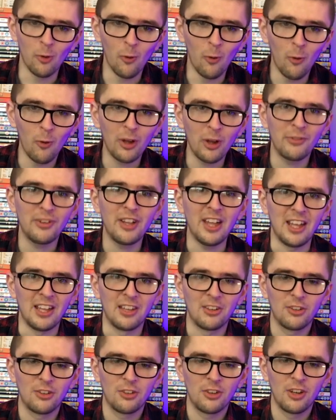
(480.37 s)
all of
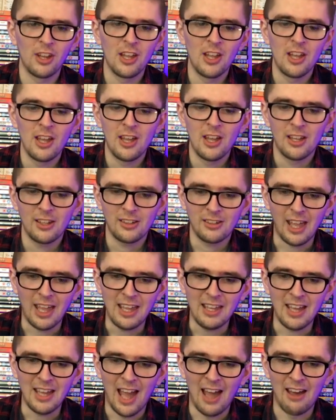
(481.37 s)
this,
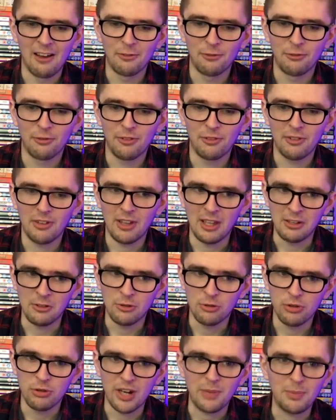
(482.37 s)
they have
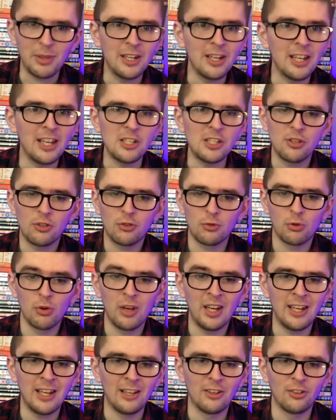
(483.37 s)
incredibly niche
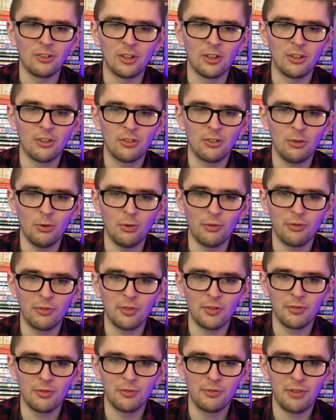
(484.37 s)
screenings that sort of
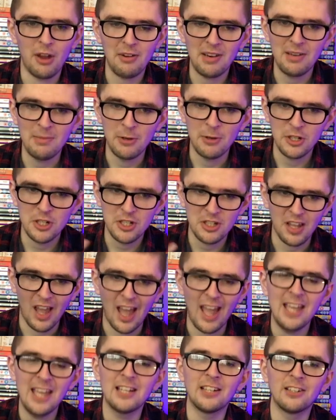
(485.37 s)
very much
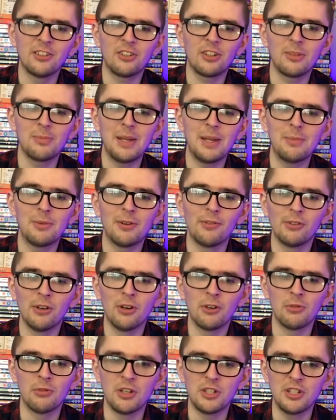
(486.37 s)
tailored to the people of
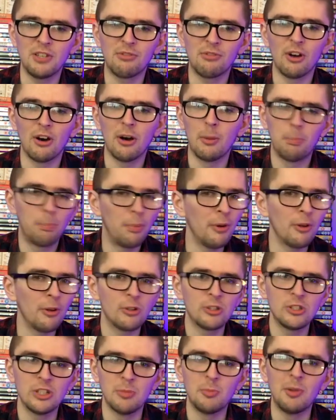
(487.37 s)
Longridge. You've got a
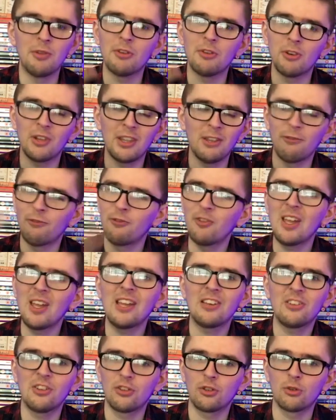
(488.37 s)
book club, you've got your
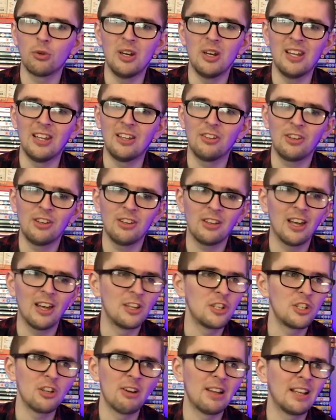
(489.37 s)
theatre screenings.
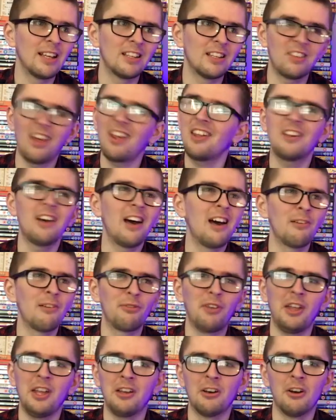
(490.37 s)
They're showing the Take That
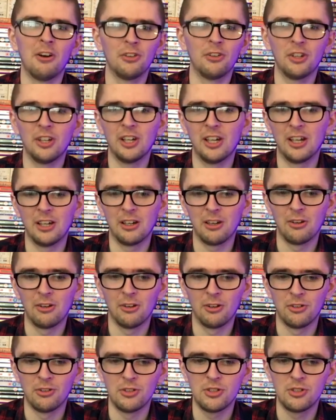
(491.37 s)
thing
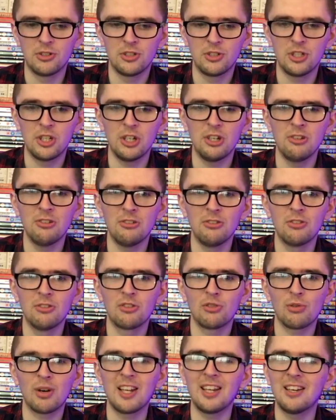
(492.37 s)
on June
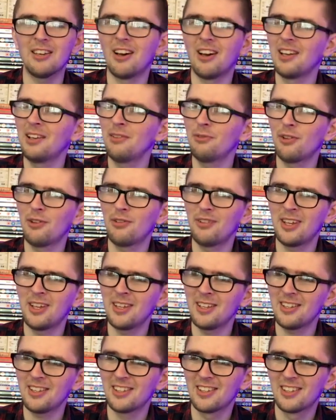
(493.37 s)
29th, I
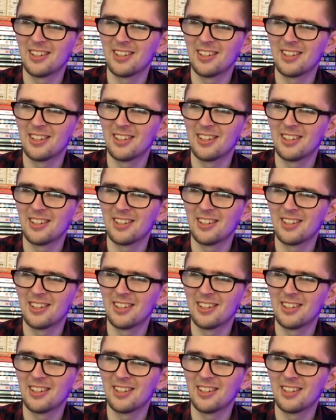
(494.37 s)
think.